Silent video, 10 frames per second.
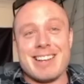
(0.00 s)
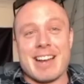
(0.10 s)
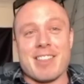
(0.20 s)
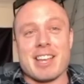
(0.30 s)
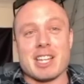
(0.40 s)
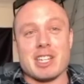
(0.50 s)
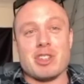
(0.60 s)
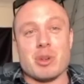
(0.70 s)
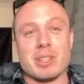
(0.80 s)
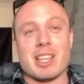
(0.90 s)
And they're going to
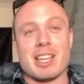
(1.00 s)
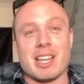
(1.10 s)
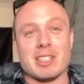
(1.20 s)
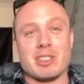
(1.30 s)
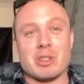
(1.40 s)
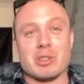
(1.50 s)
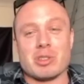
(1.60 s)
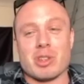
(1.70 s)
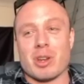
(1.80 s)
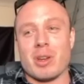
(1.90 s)
do what they're going to do.
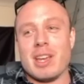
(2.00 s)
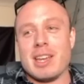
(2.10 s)
So,